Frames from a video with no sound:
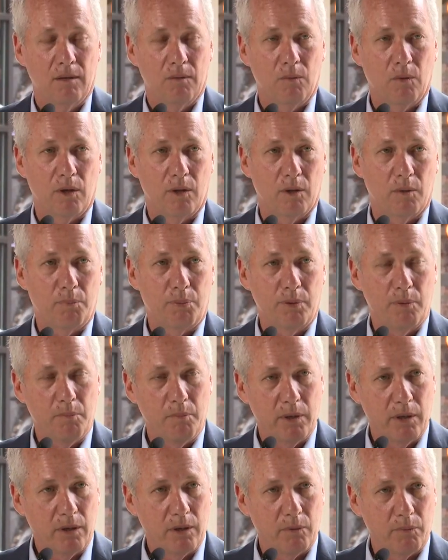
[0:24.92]
one of the
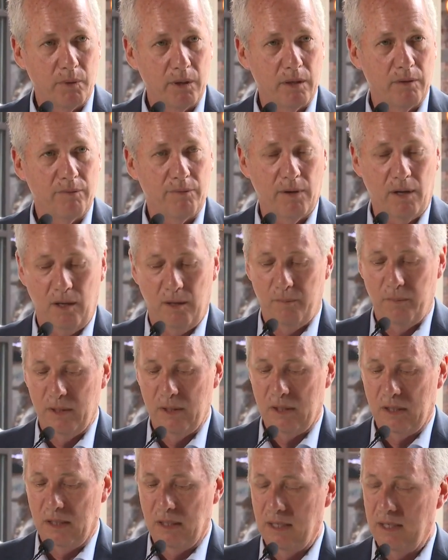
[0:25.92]
premier
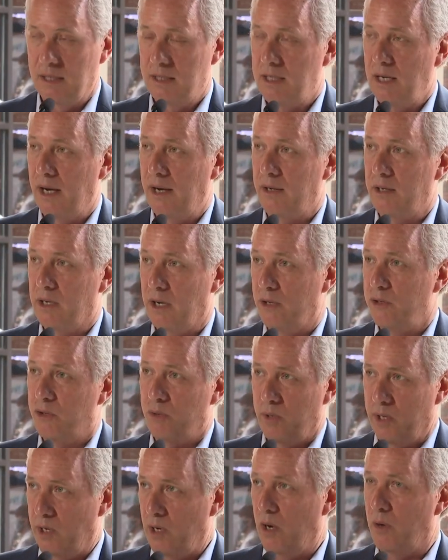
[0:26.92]
redevelopments in the entire
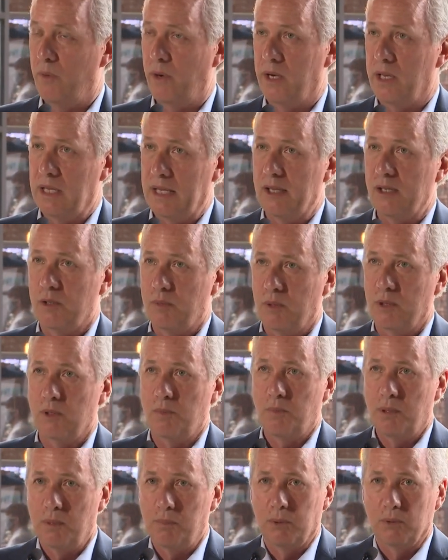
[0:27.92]
country. It already is, but as
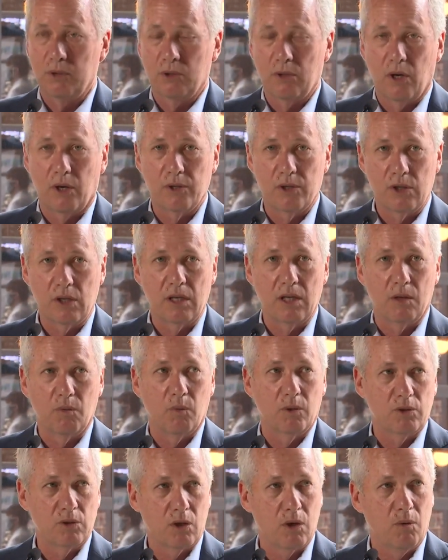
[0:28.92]
people start seeing
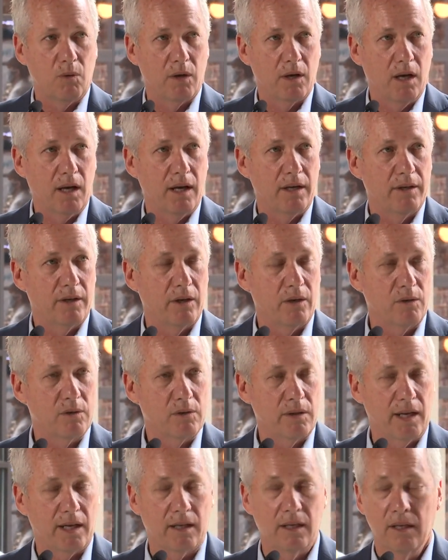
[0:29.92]
what's going on here,
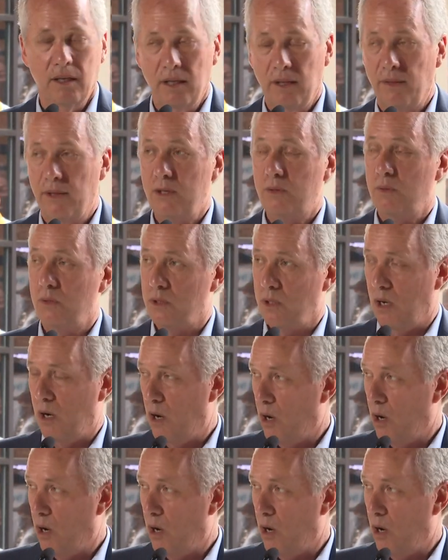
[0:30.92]
it's like this was a